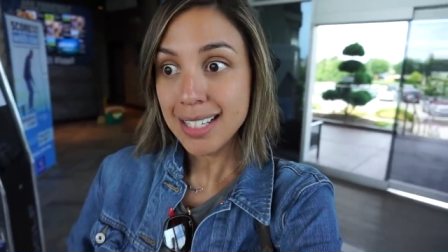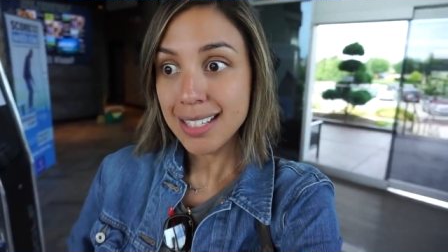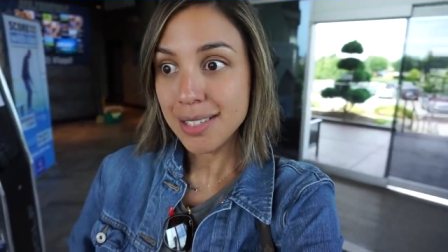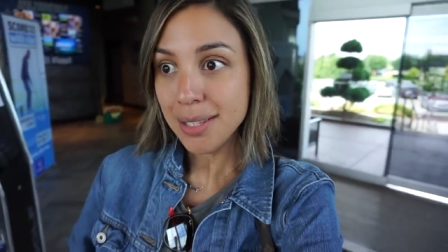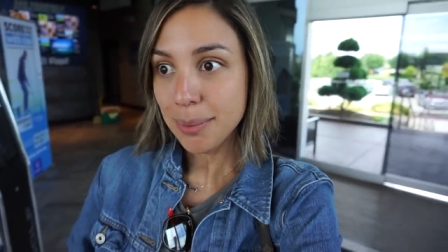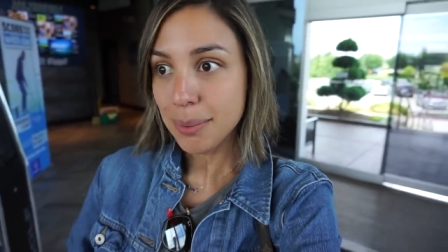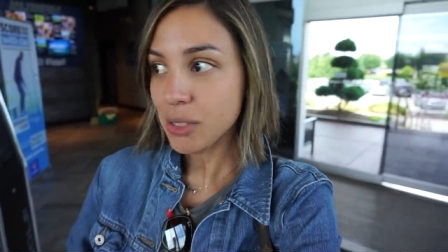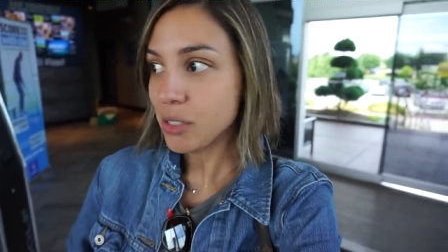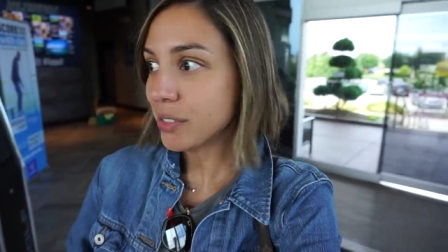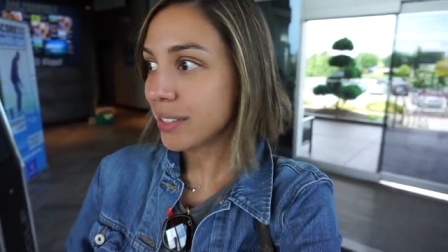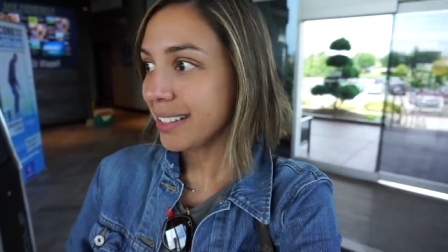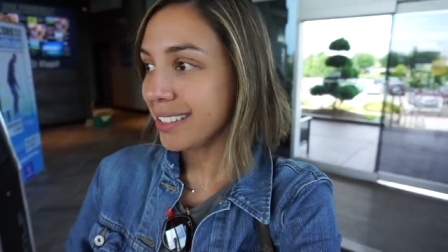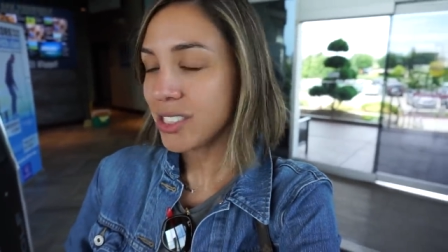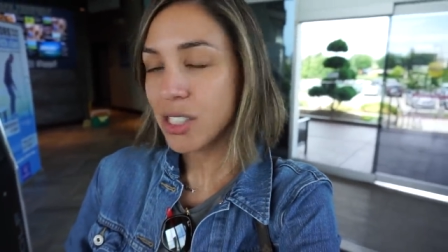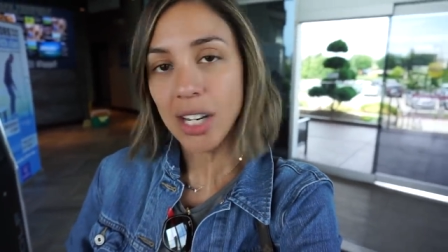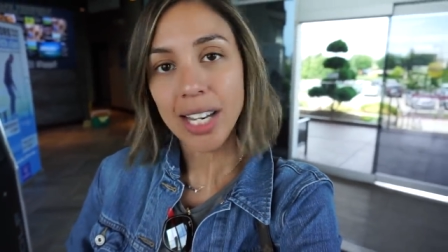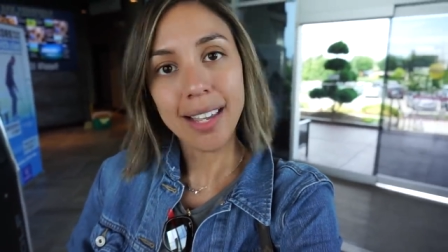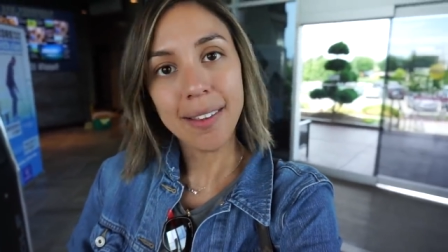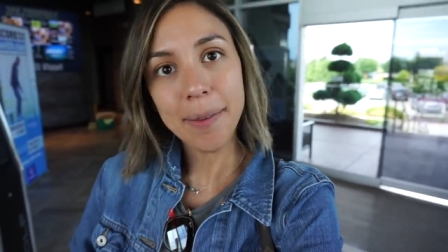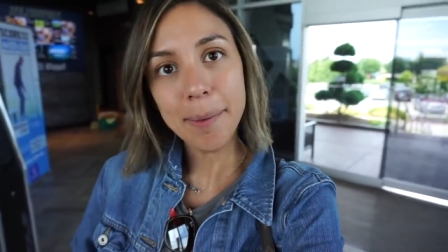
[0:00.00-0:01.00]
So we're just gonna
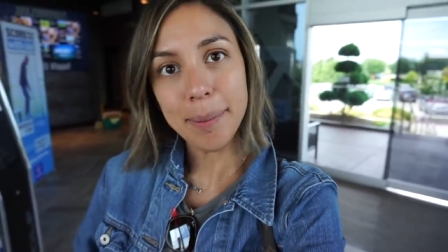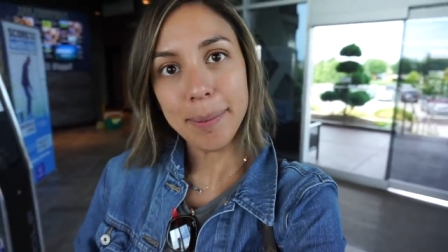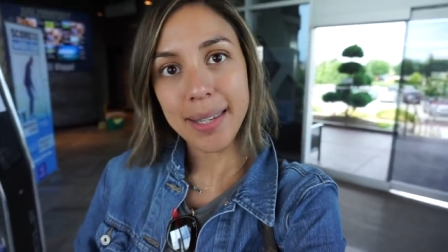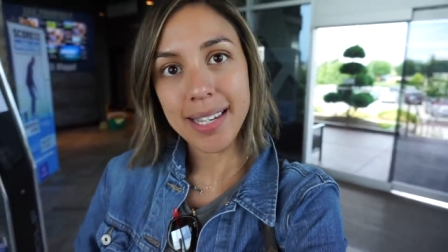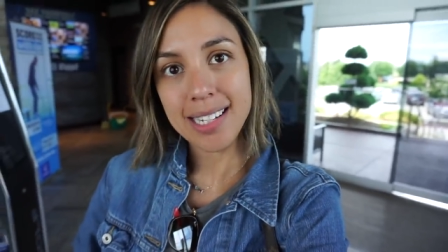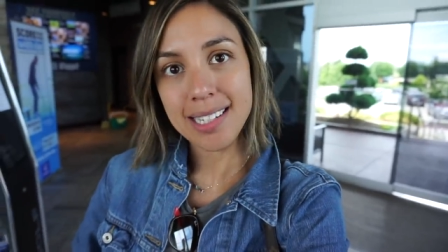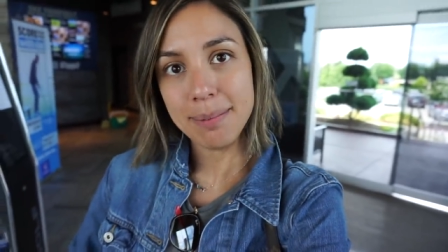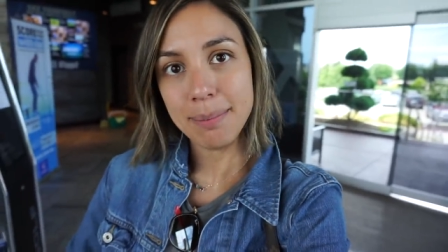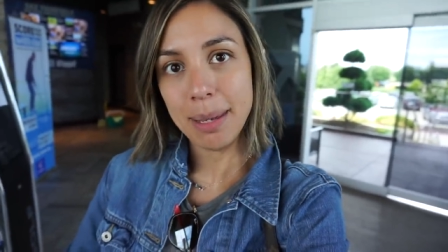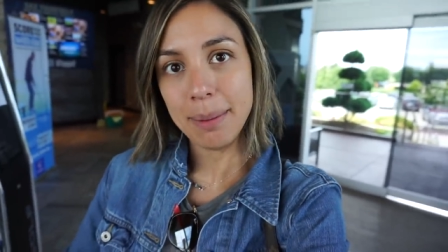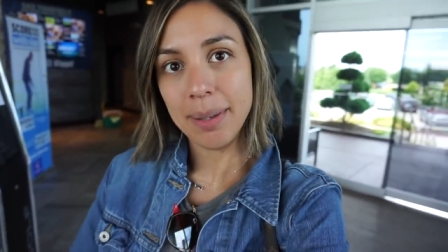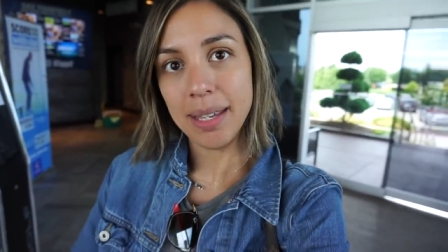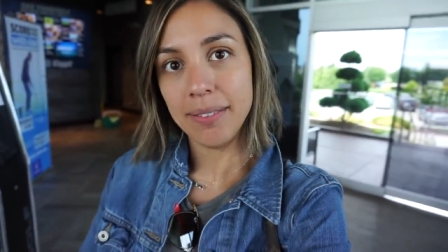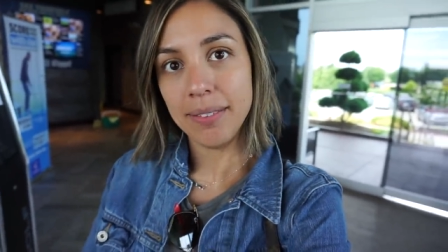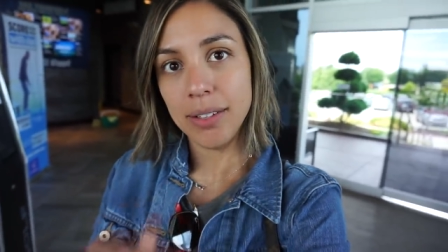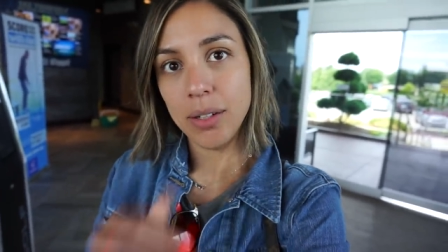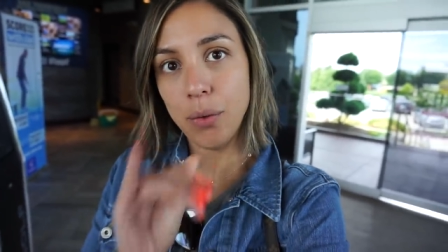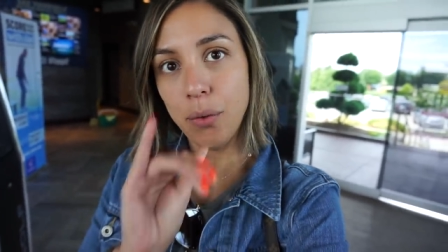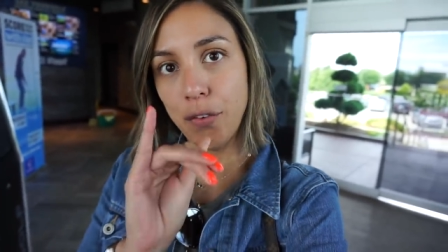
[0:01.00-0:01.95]
check out the place, maybe have a little